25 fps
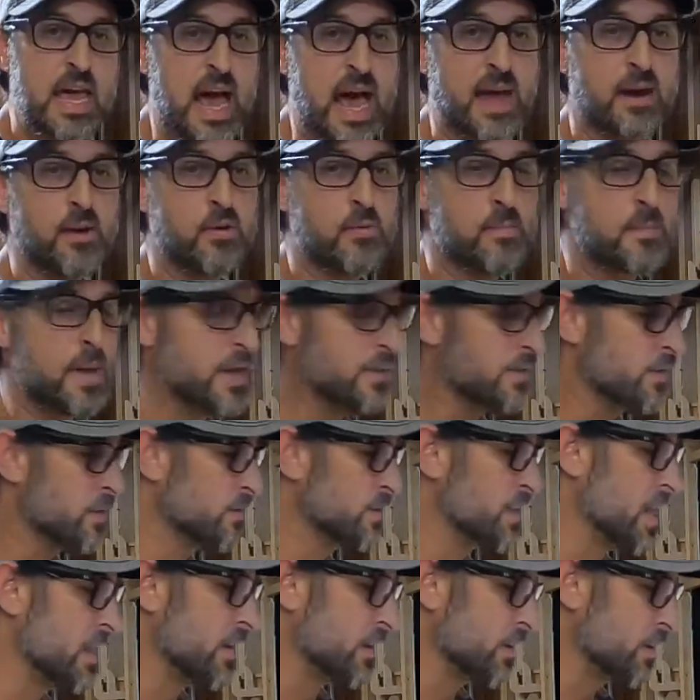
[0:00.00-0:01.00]
I don't make
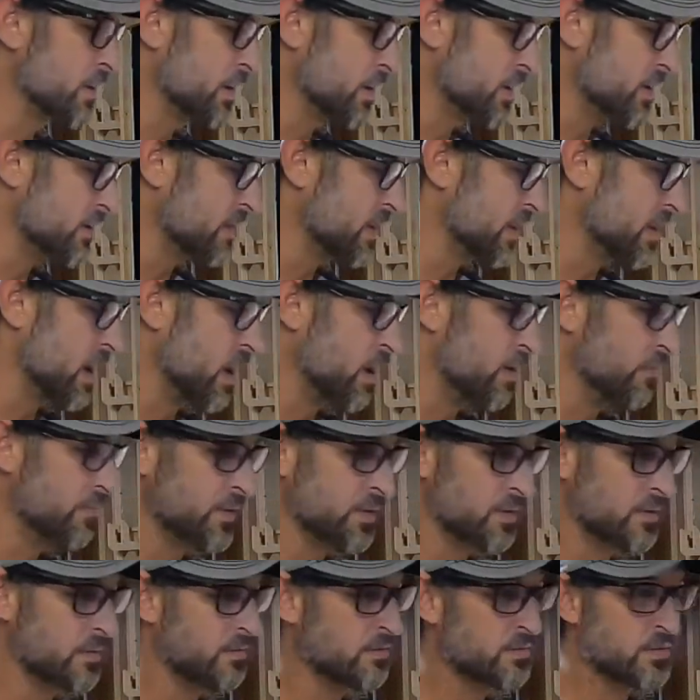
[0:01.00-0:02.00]
those kind of cuts that
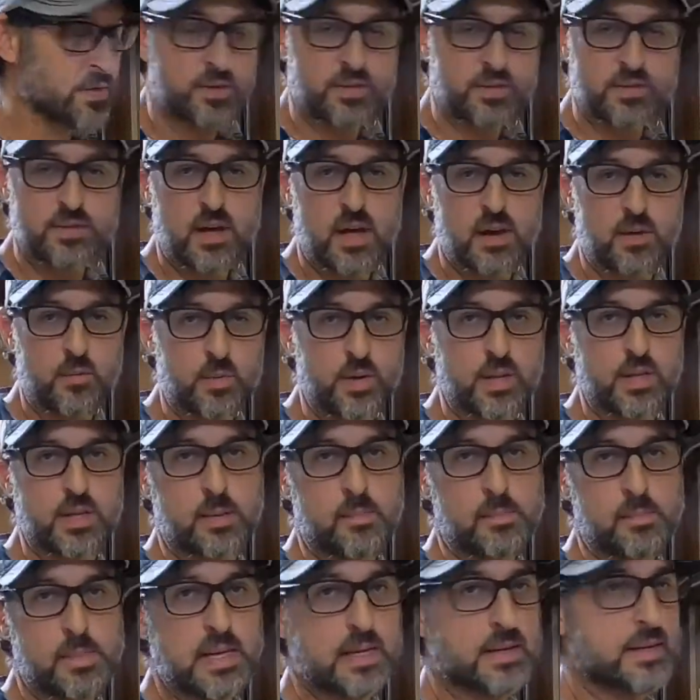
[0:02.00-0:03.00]
often, so it's not
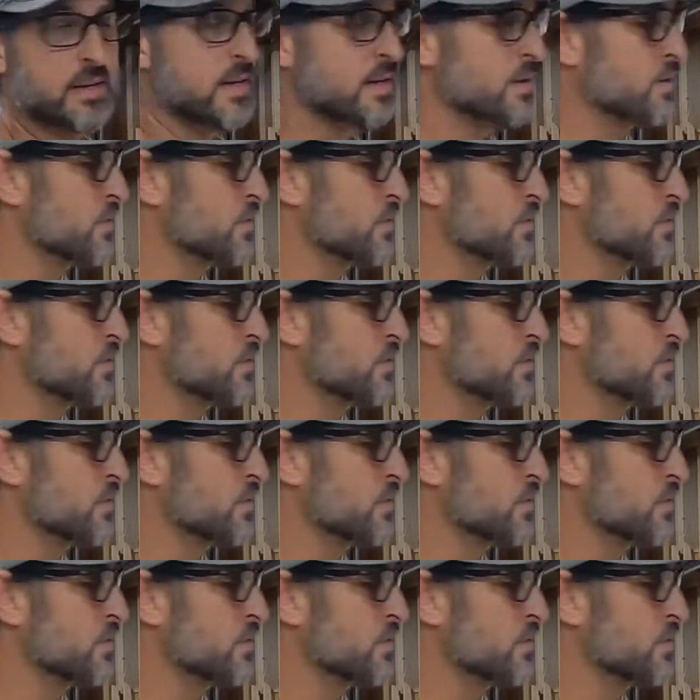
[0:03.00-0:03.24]
really a big